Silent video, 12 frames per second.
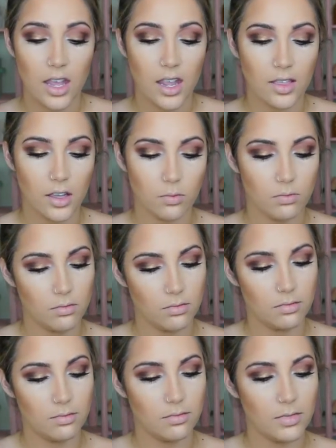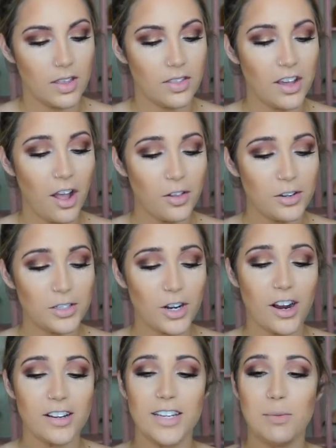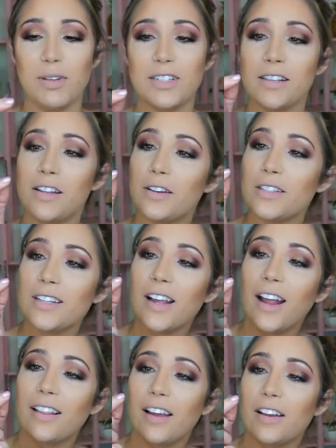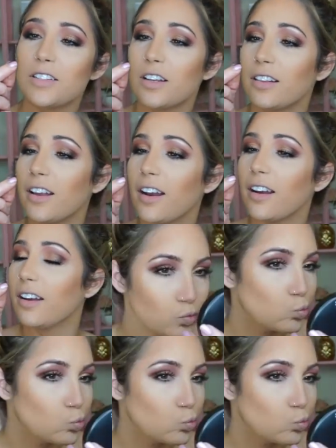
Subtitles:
in the color Dark Deepest, and there's an eyelash on there.